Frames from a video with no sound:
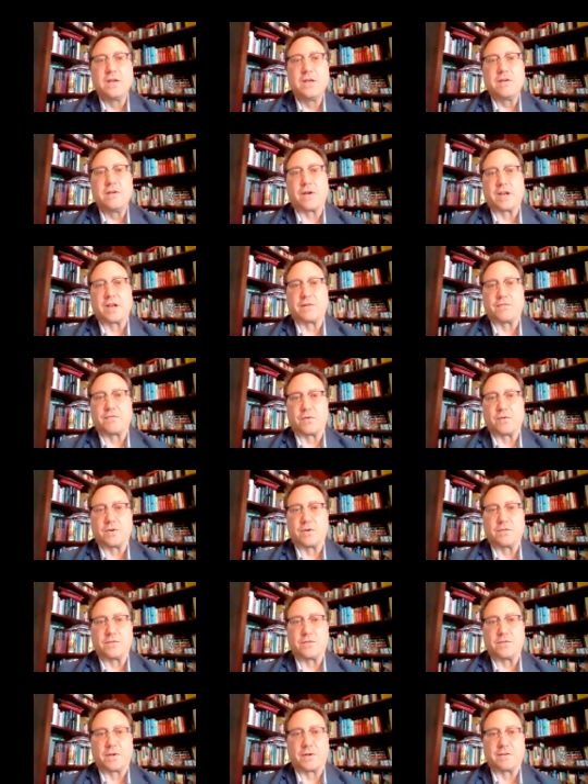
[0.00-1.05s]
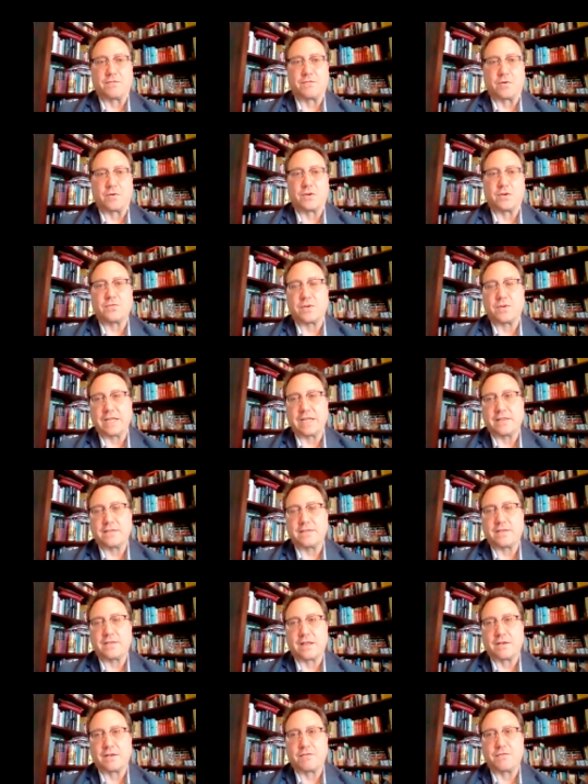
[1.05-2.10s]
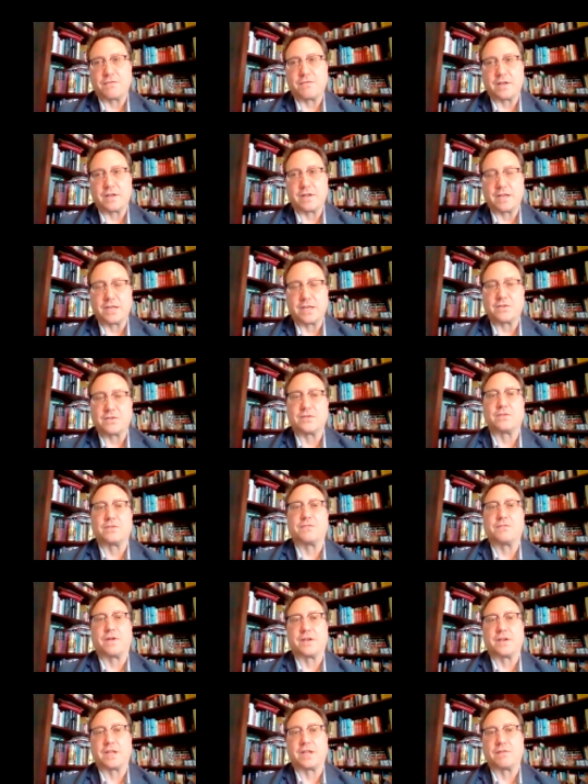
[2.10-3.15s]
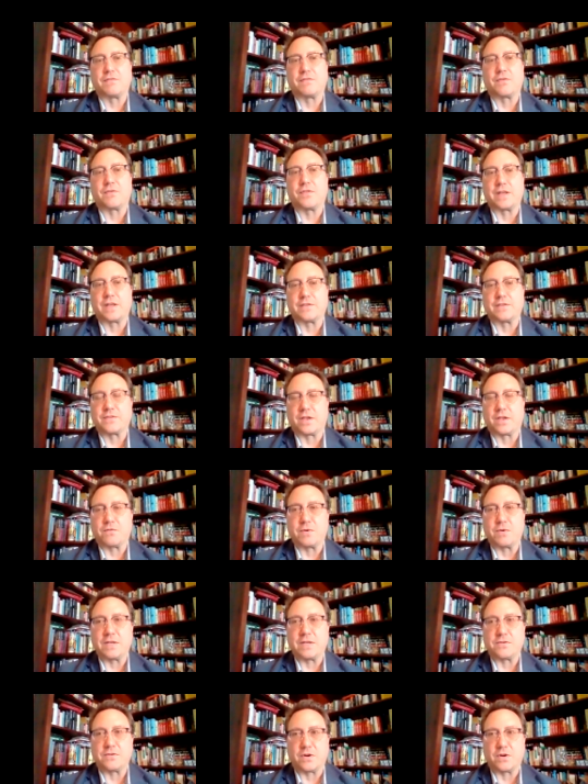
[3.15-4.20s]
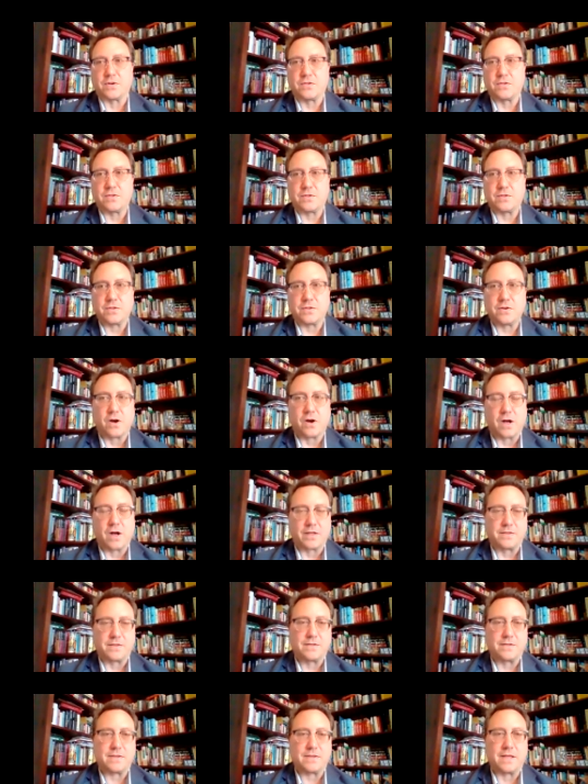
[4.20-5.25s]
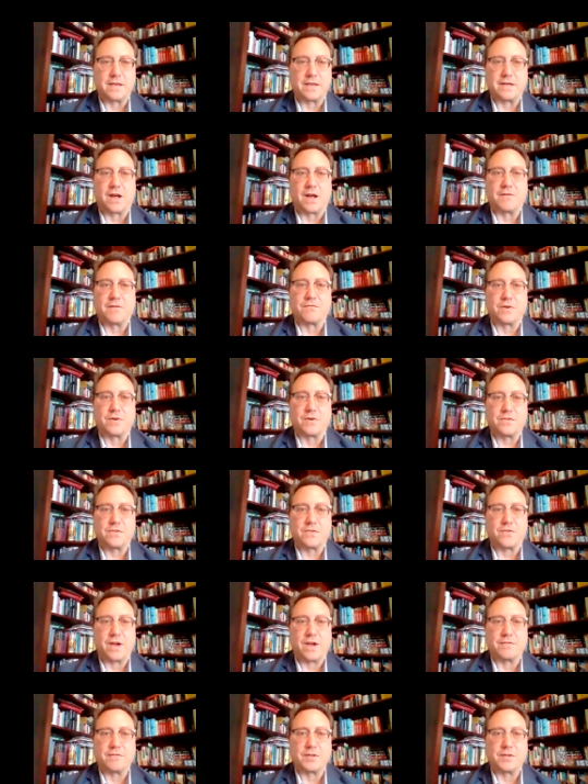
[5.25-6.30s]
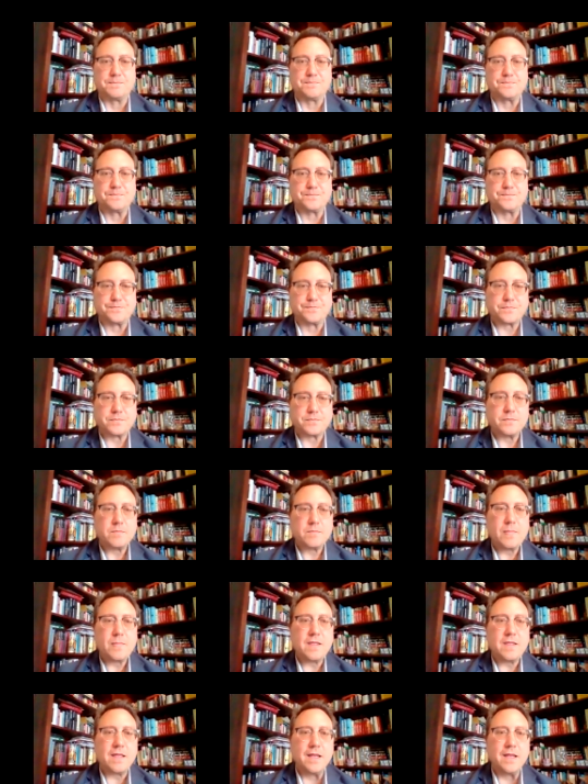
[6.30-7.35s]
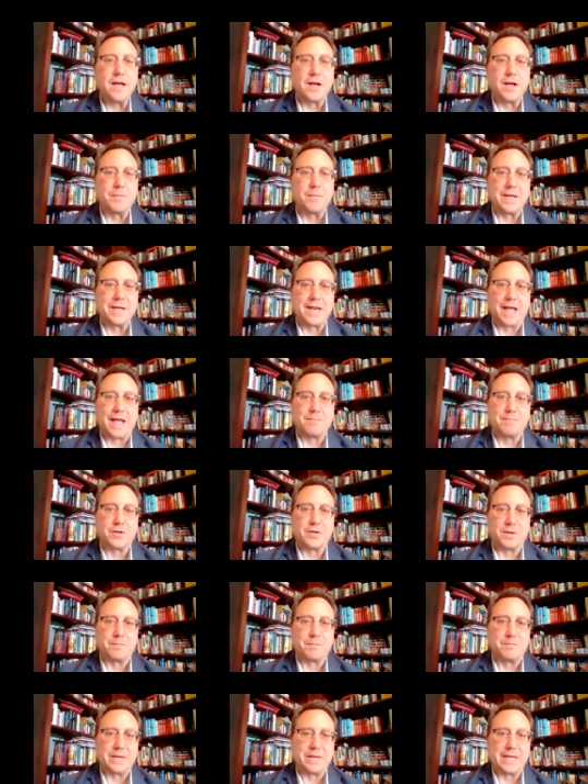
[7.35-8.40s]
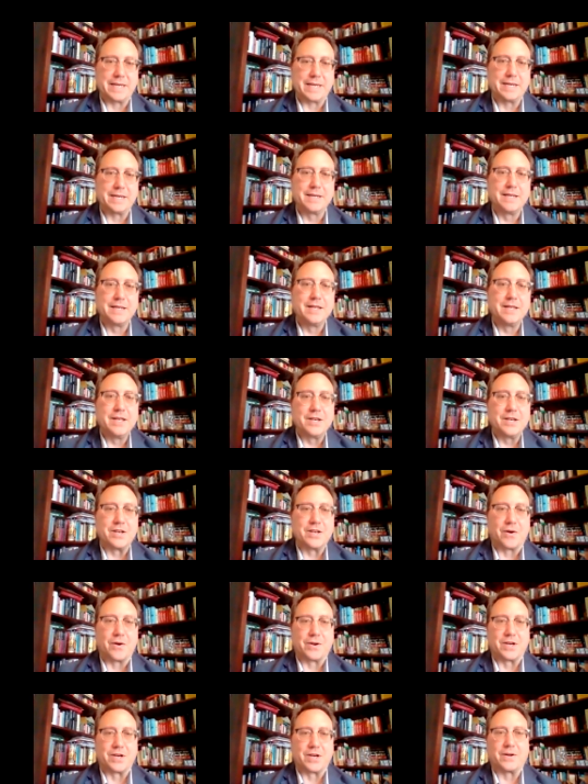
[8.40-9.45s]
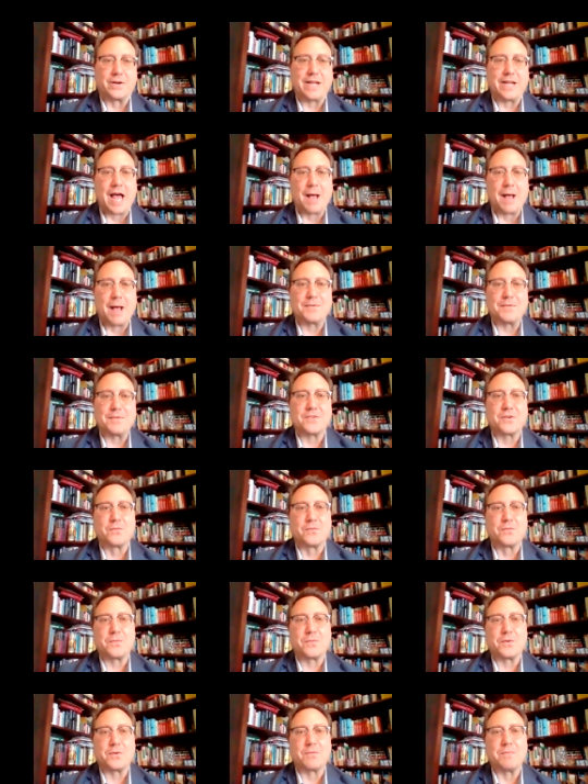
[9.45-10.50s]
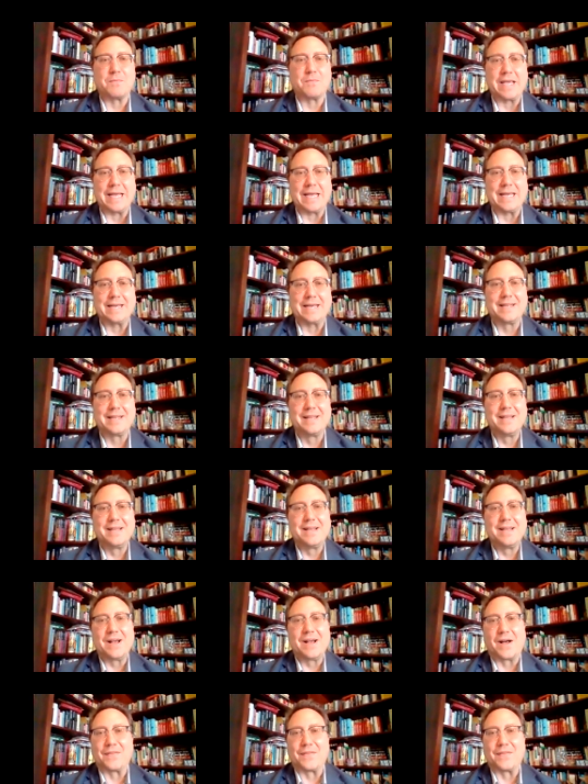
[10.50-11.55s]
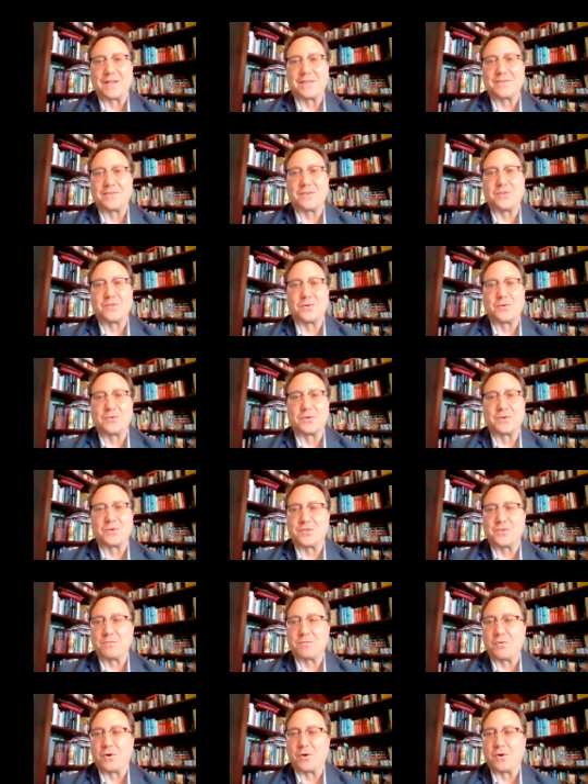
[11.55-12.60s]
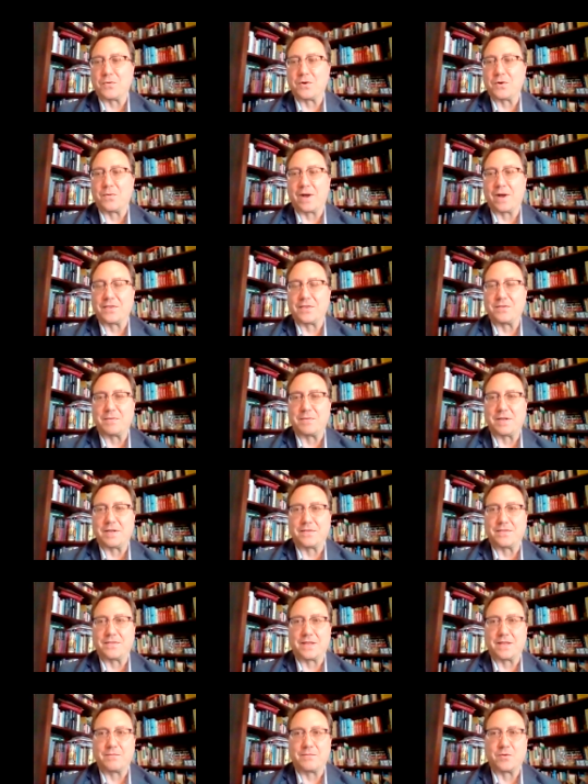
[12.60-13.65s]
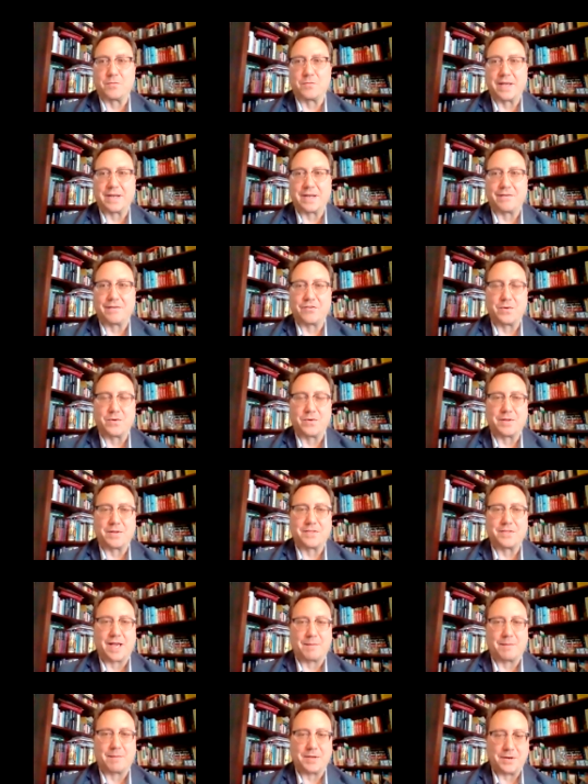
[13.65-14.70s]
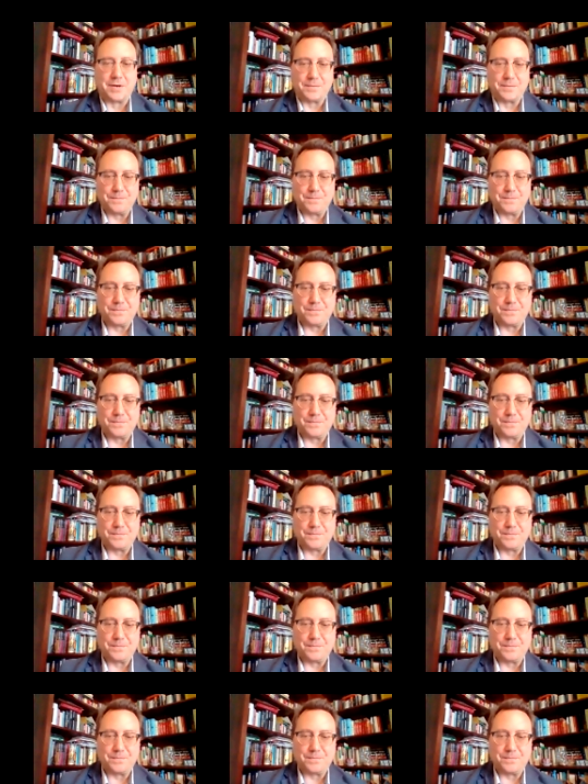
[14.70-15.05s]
funding for retreats, and additional funding for things like research costs and conference travel. And I put a big note in all caps, so work with me on the institutional support requests because it will make everyone much happier.